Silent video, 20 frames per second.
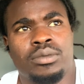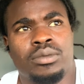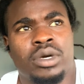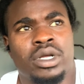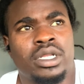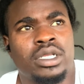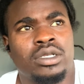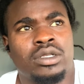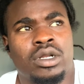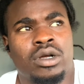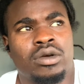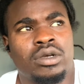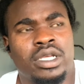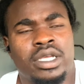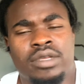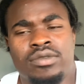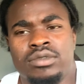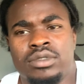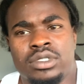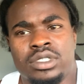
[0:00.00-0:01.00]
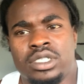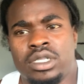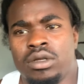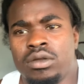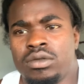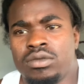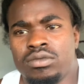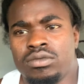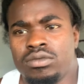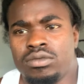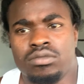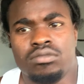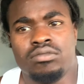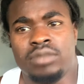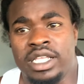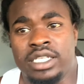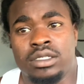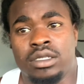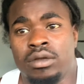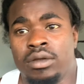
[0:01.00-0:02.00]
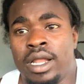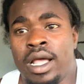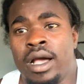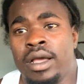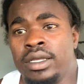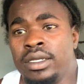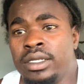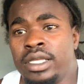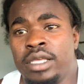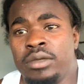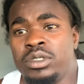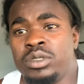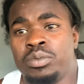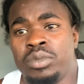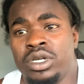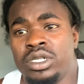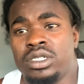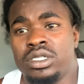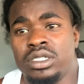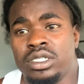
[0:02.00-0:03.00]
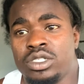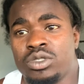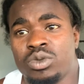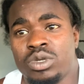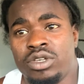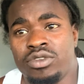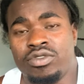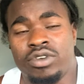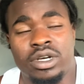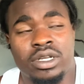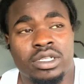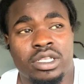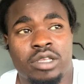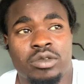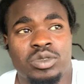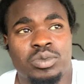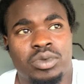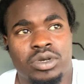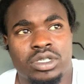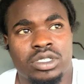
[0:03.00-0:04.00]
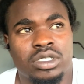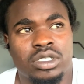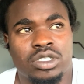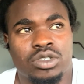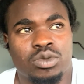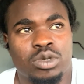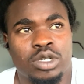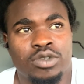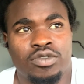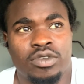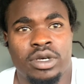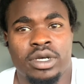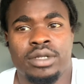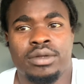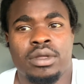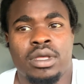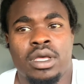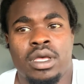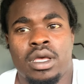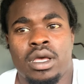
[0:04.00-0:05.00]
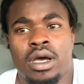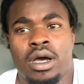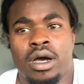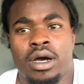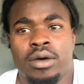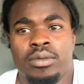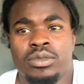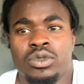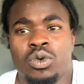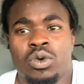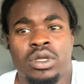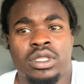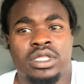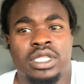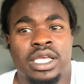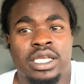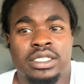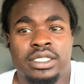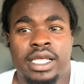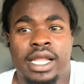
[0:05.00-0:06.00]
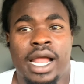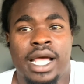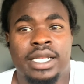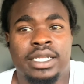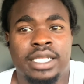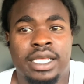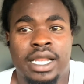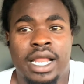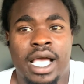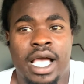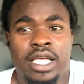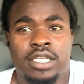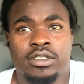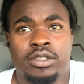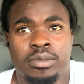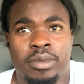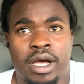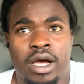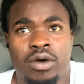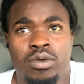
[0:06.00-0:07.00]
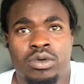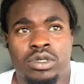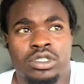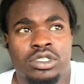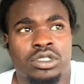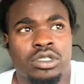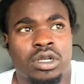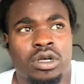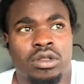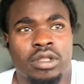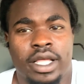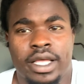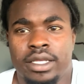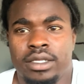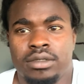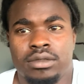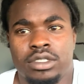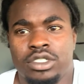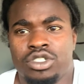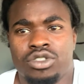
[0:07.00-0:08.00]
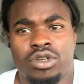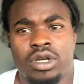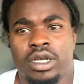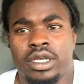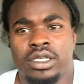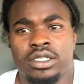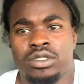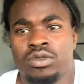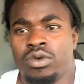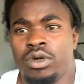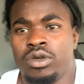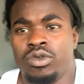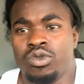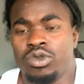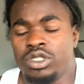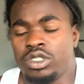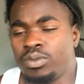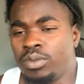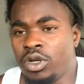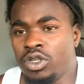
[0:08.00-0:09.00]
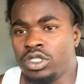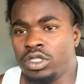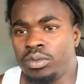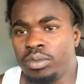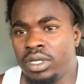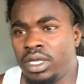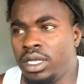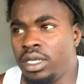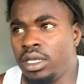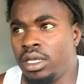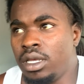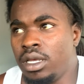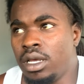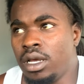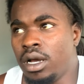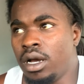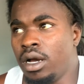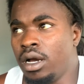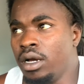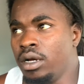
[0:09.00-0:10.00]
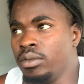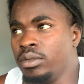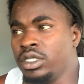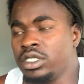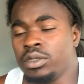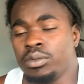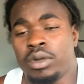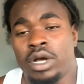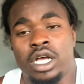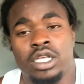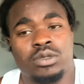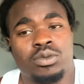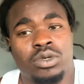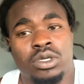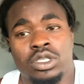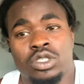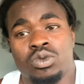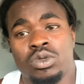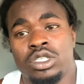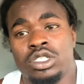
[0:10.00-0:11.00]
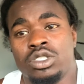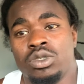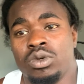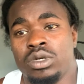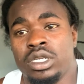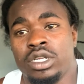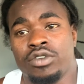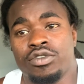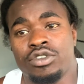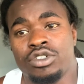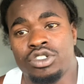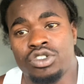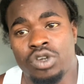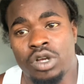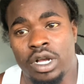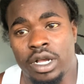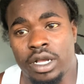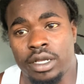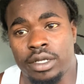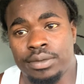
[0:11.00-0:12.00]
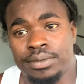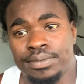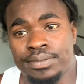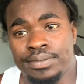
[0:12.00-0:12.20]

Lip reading: but even still now, he keeps pushing this refund, keeps pushing this refund. The one things that I did ask about was, like, this truck isn't what it was supposed to be. Is it possible to switch to a different truck?